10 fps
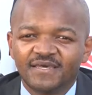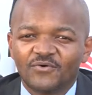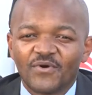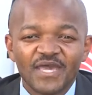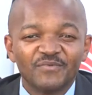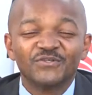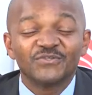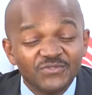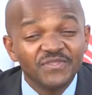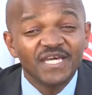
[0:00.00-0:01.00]
were able to
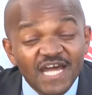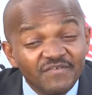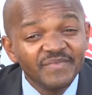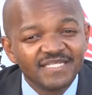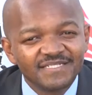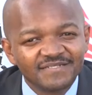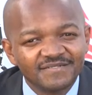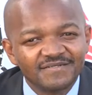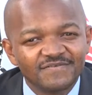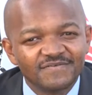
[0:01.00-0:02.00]
sue the government
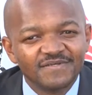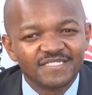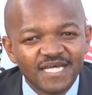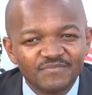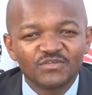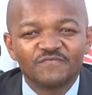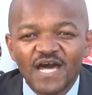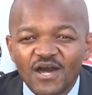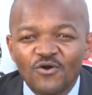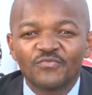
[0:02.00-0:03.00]
in terms of
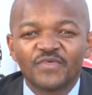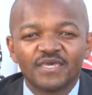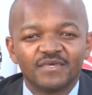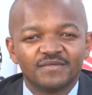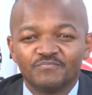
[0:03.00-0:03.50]
how they